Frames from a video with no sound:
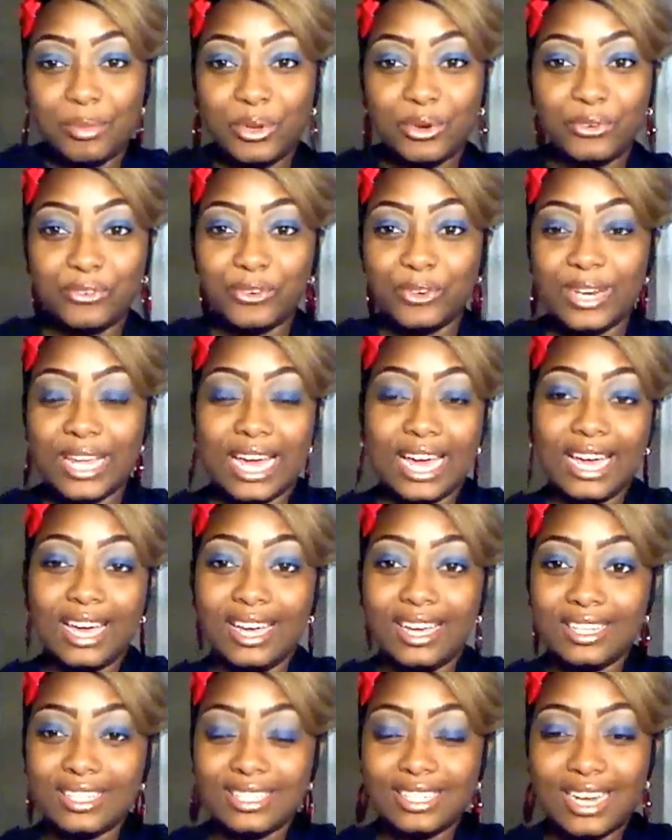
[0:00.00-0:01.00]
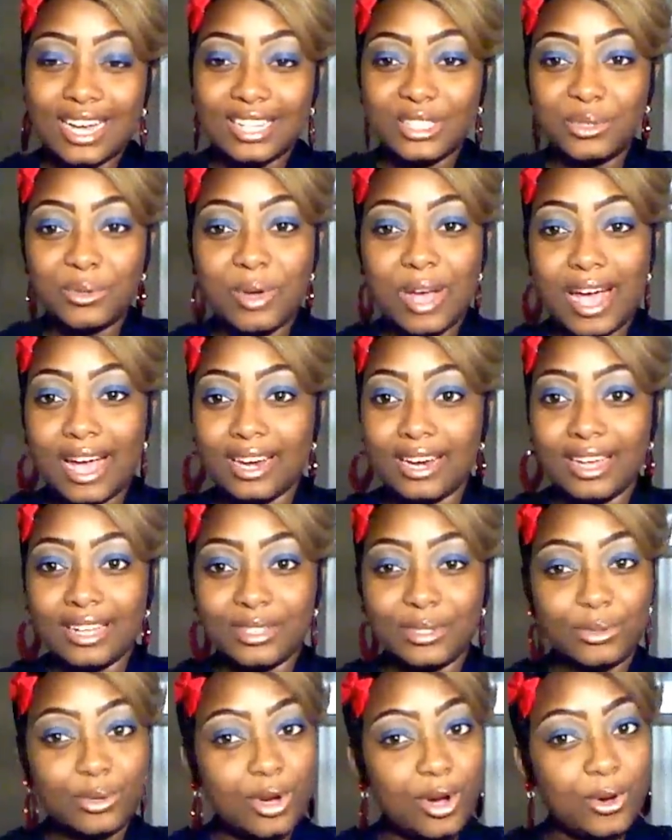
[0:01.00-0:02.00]
Beautiful day. It's not too hot,
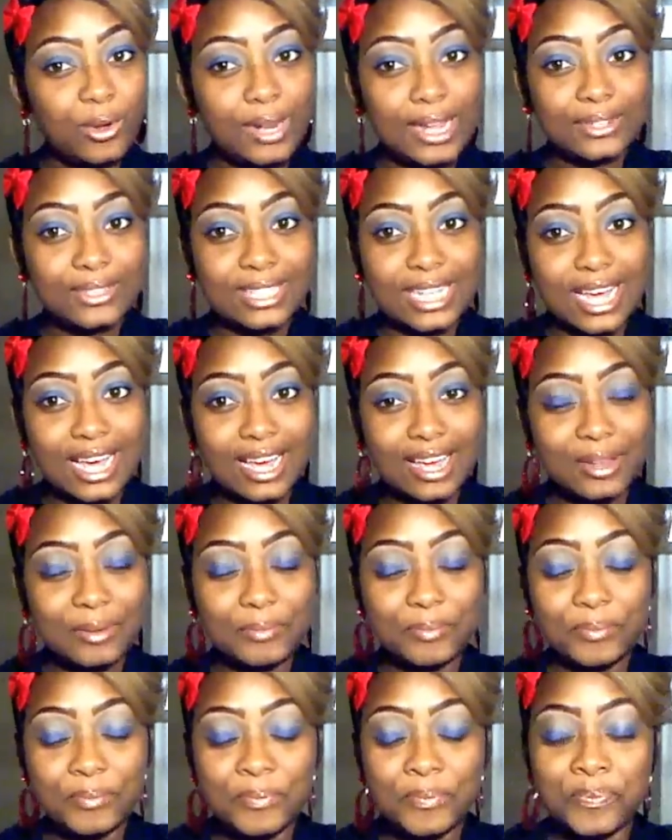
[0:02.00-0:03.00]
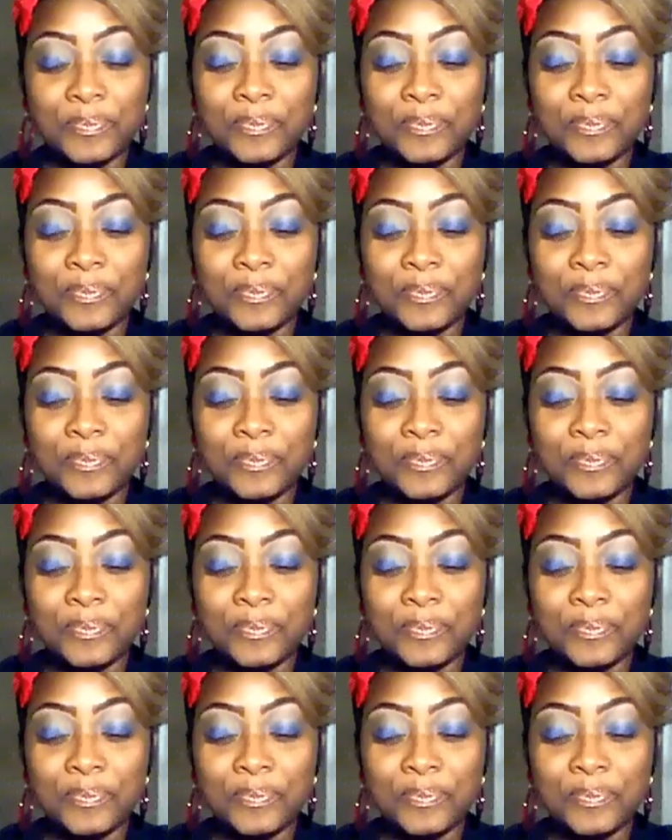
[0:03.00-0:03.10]
not too cold outside.